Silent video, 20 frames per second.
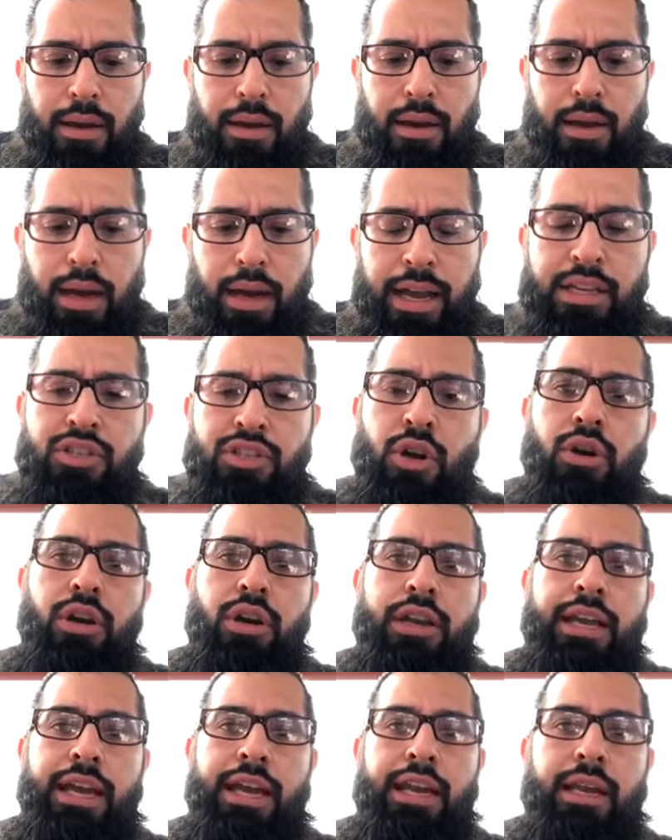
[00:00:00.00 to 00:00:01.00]
i started
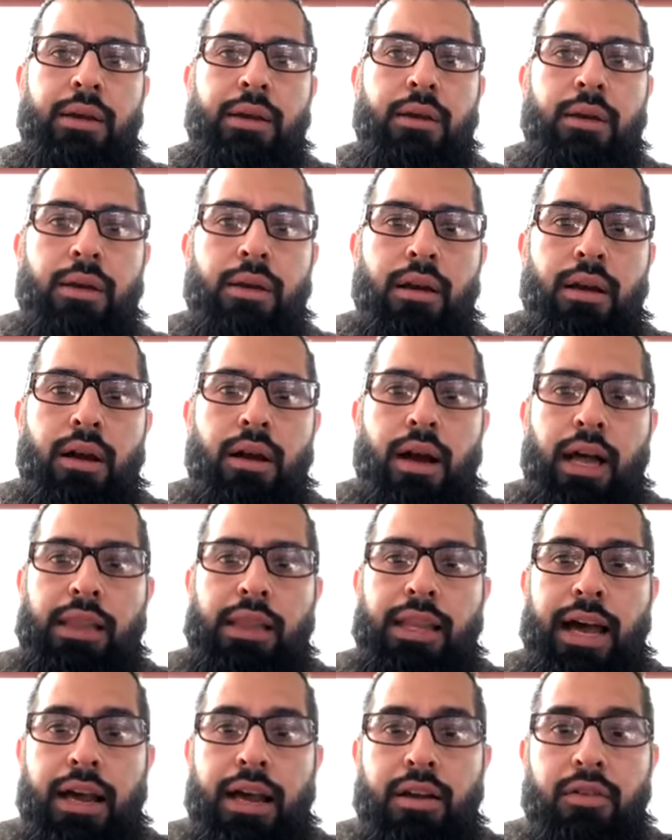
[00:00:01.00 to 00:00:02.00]
getting a
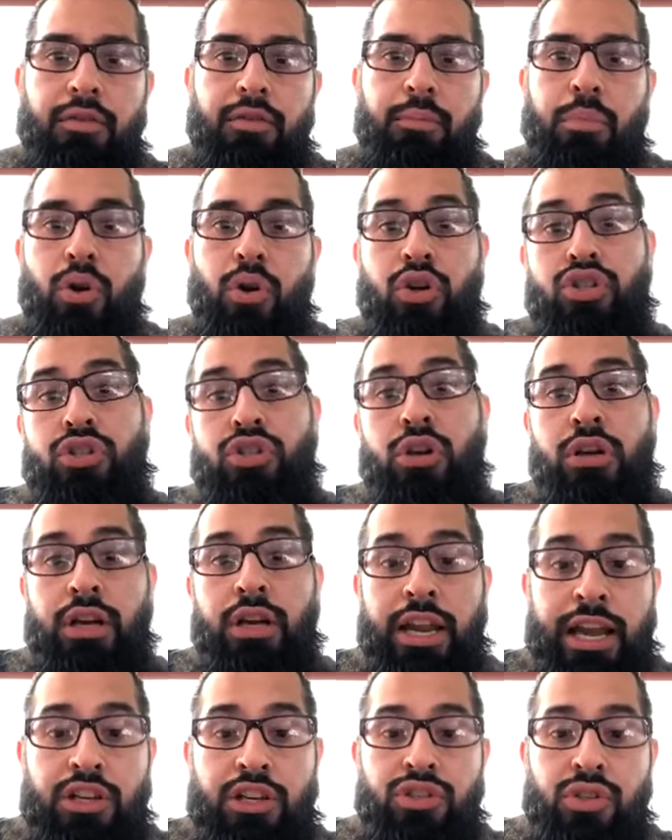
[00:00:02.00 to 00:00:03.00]
lot of personal
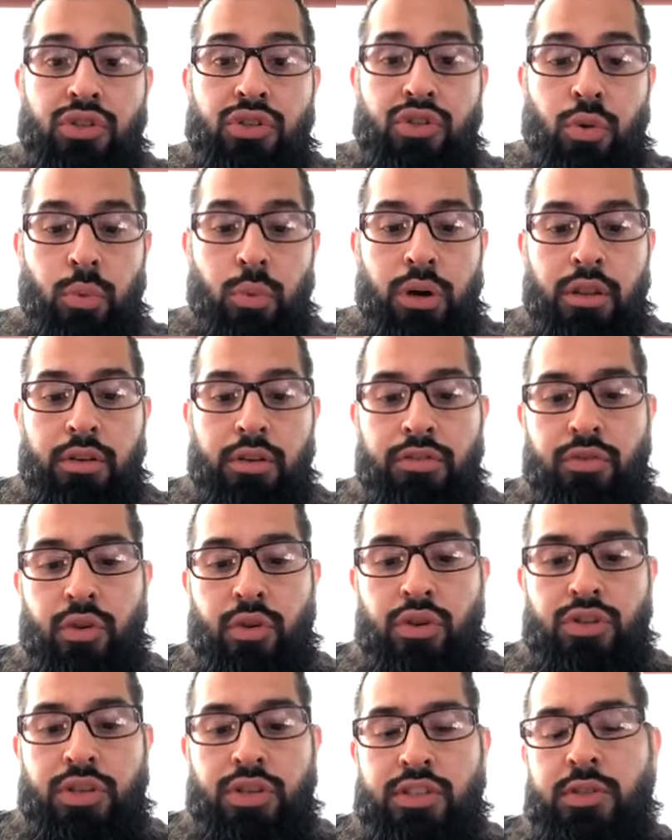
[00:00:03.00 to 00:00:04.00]
connections so one of the
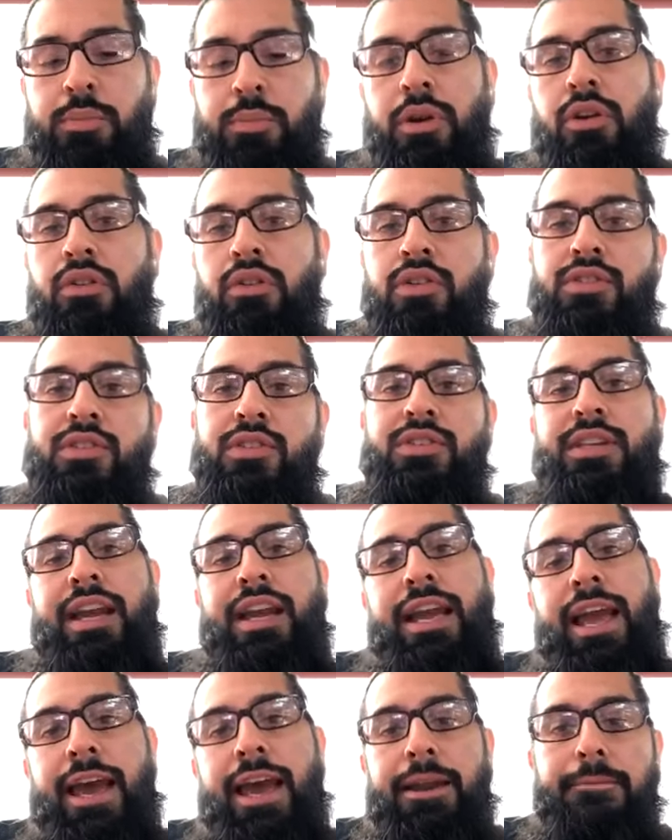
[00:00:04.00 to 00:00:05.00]
first experiences that i
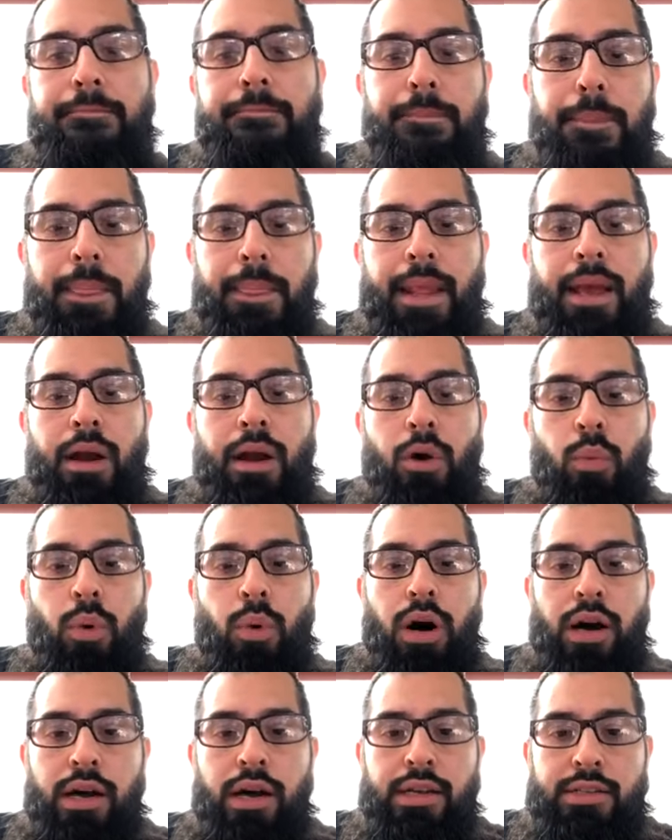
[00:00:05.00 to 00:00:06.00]
had
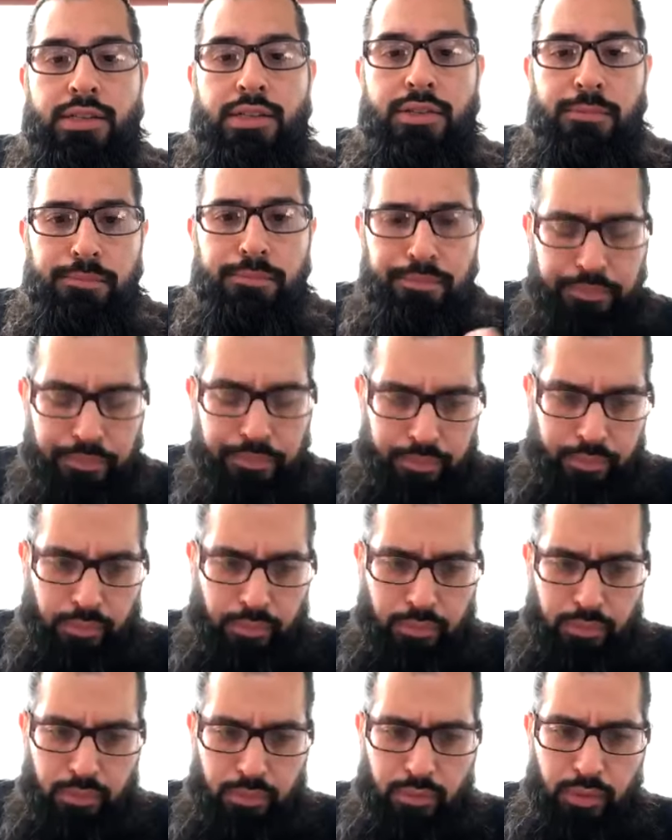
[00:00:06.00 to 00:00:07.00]
was
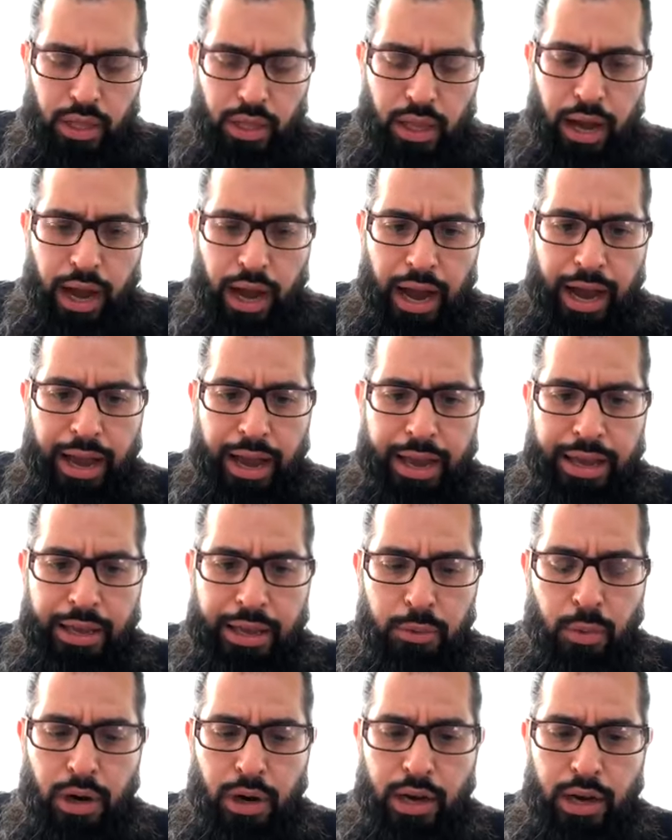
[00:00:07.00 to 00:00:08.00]
i
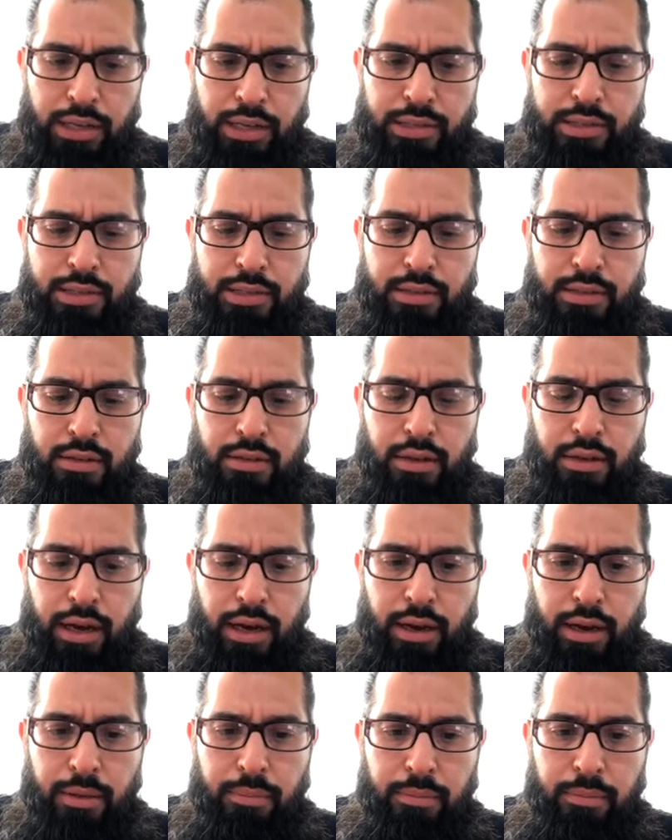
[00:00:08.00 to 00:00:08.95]
was um,